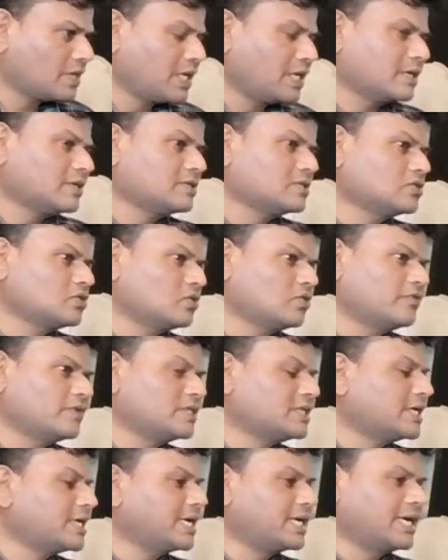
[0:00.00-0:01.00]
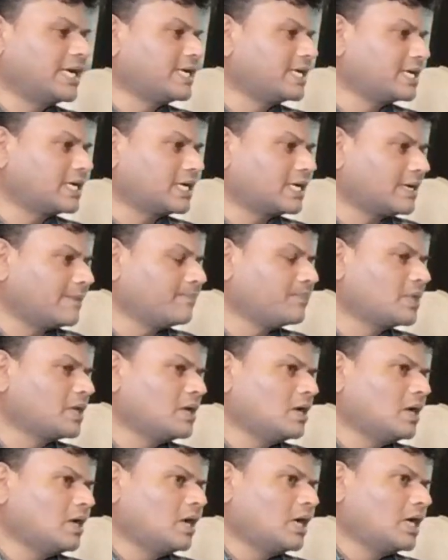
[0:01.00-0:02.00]
Okay, so with the deadline, it will come.
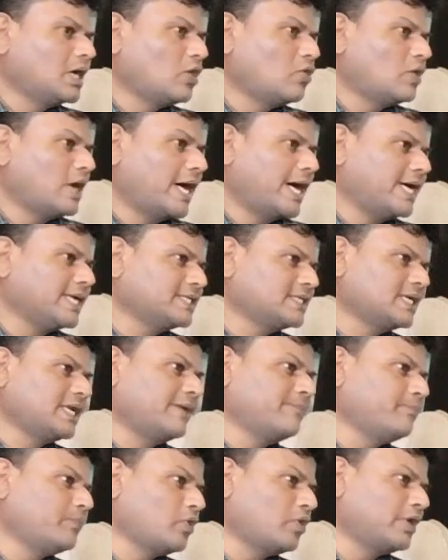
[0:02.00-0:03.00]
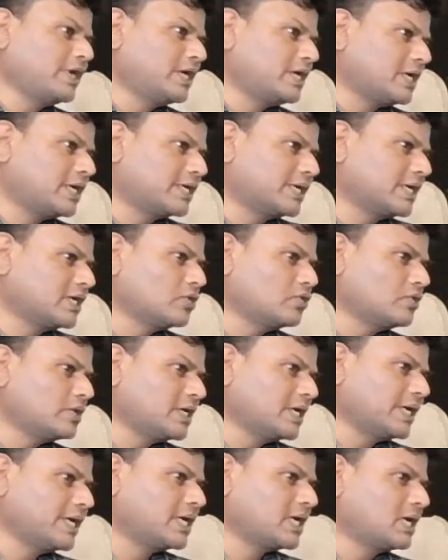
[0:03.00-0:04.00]
Now, as an employer or
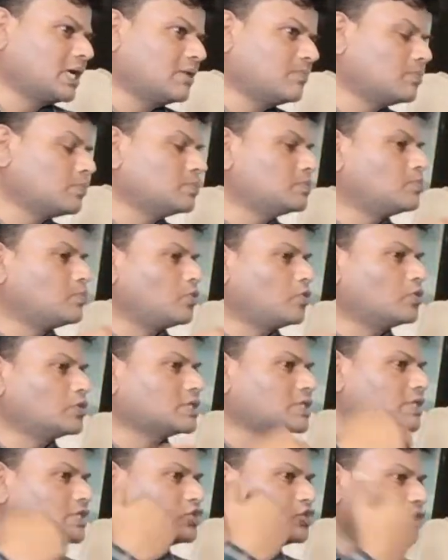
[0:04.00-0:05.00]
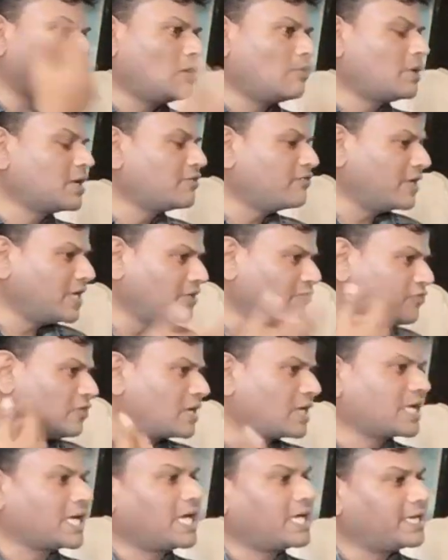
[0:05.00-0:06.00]
recruiter, I cannot post a job and wait
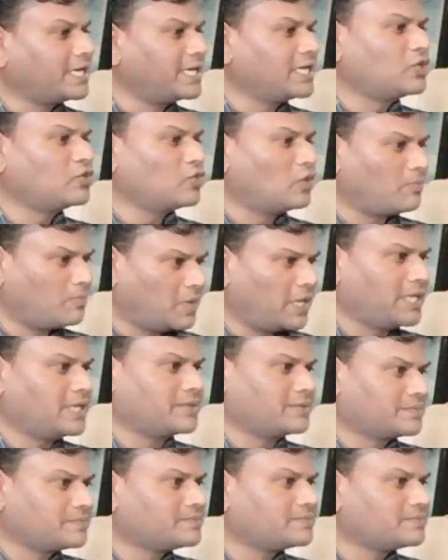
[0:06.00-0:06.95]
for a candidate to apply.